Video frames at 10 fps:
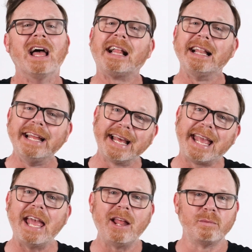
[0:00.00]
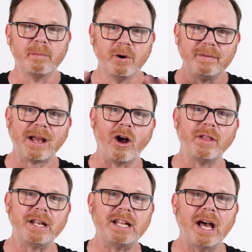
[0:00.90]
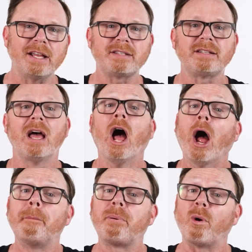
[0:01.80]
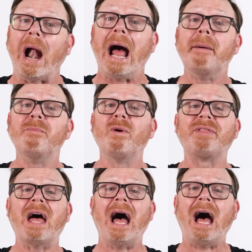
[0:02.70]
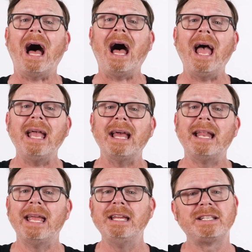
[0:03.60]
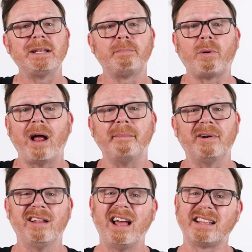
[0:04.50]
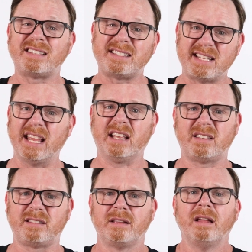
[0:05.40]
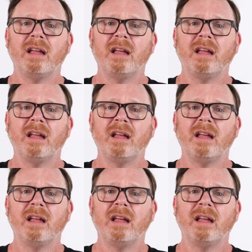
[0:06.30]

Clean again, removing all the dust. Prime with a high adhesion primer like sticks.